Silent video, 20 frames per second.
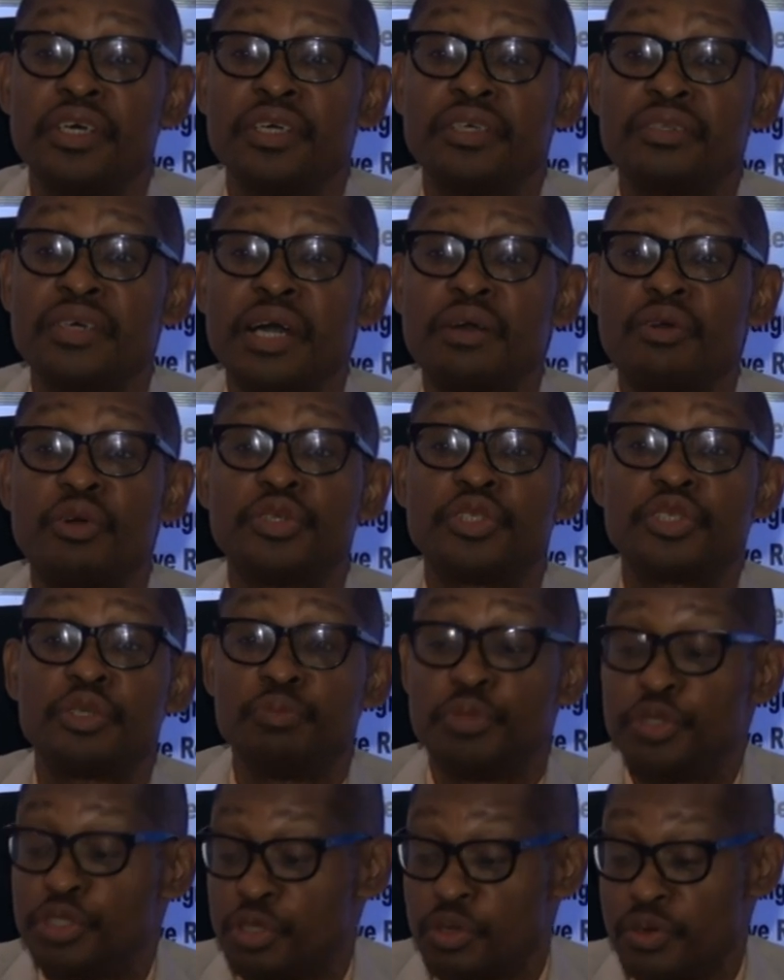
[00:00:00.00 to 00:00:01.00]
It's our
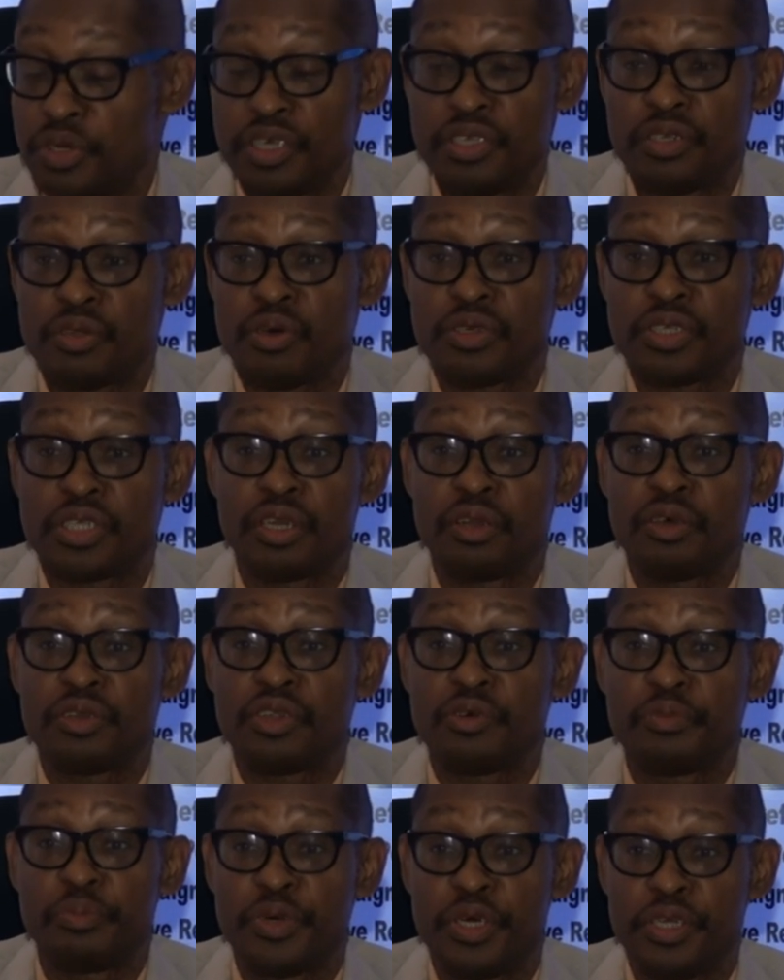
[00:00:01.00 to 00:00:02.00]
contribution. This costs a lot
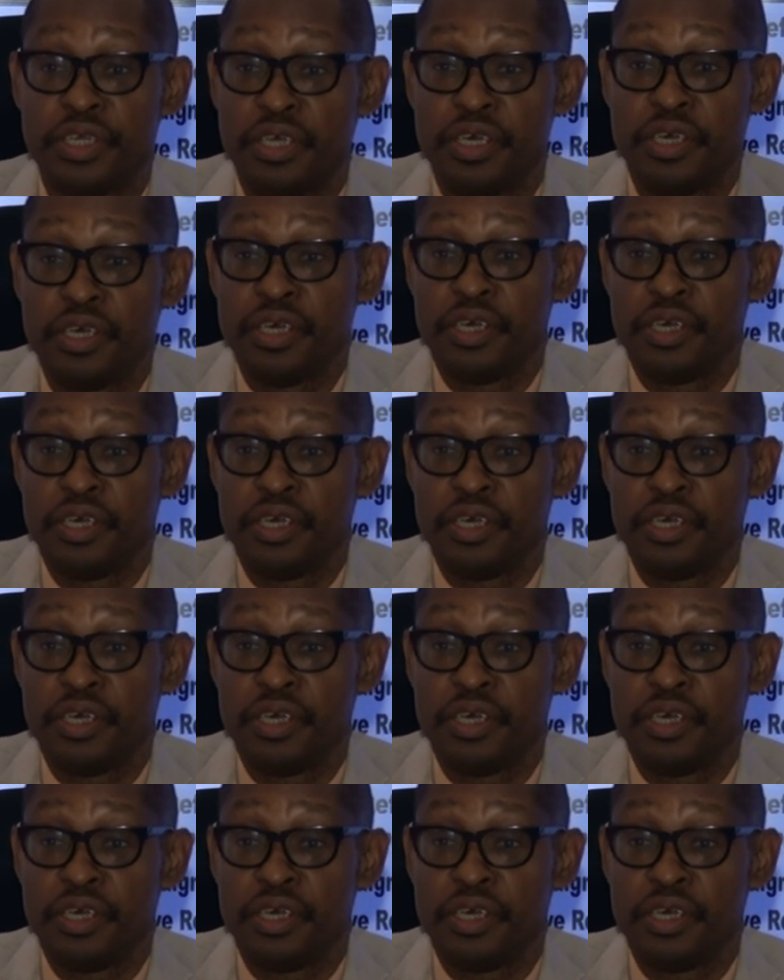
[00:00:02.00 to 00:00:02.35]
of money.